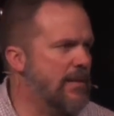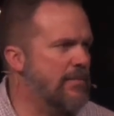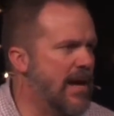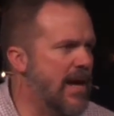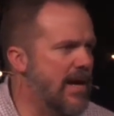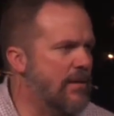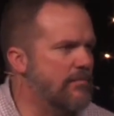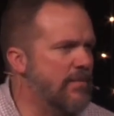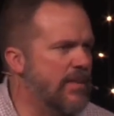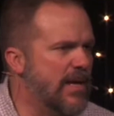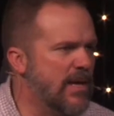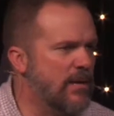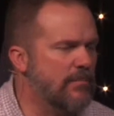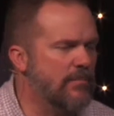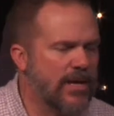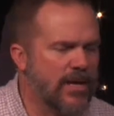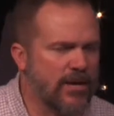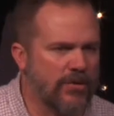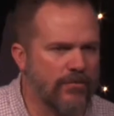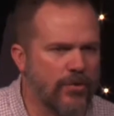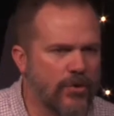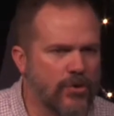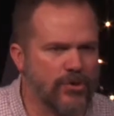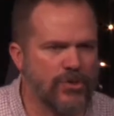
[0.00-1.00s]
make me a
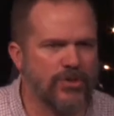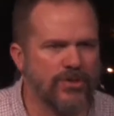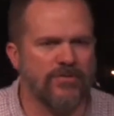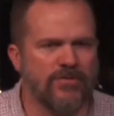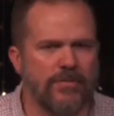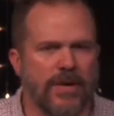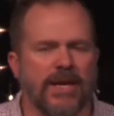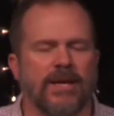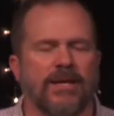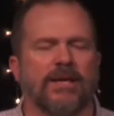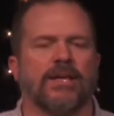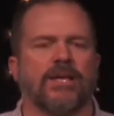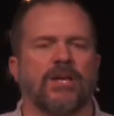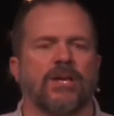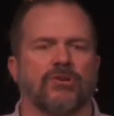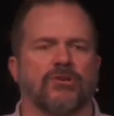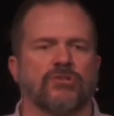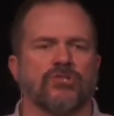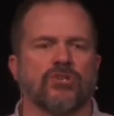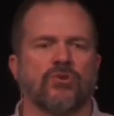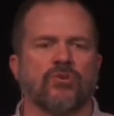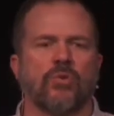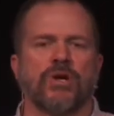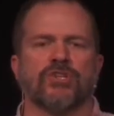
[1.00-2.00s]
better version of me?
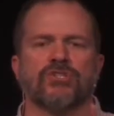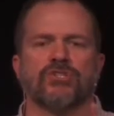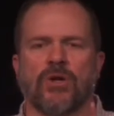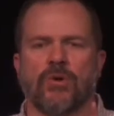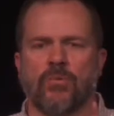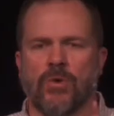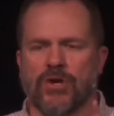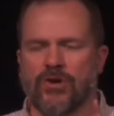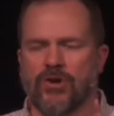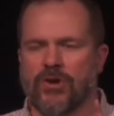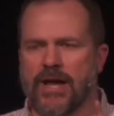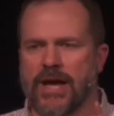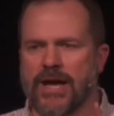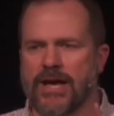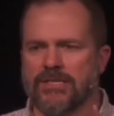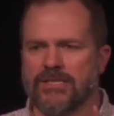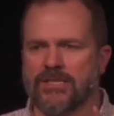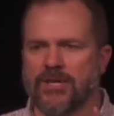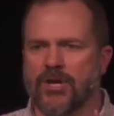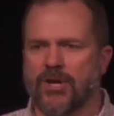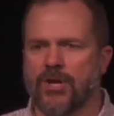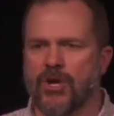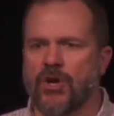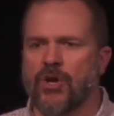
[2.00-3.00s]
Here's the question I want you to ask.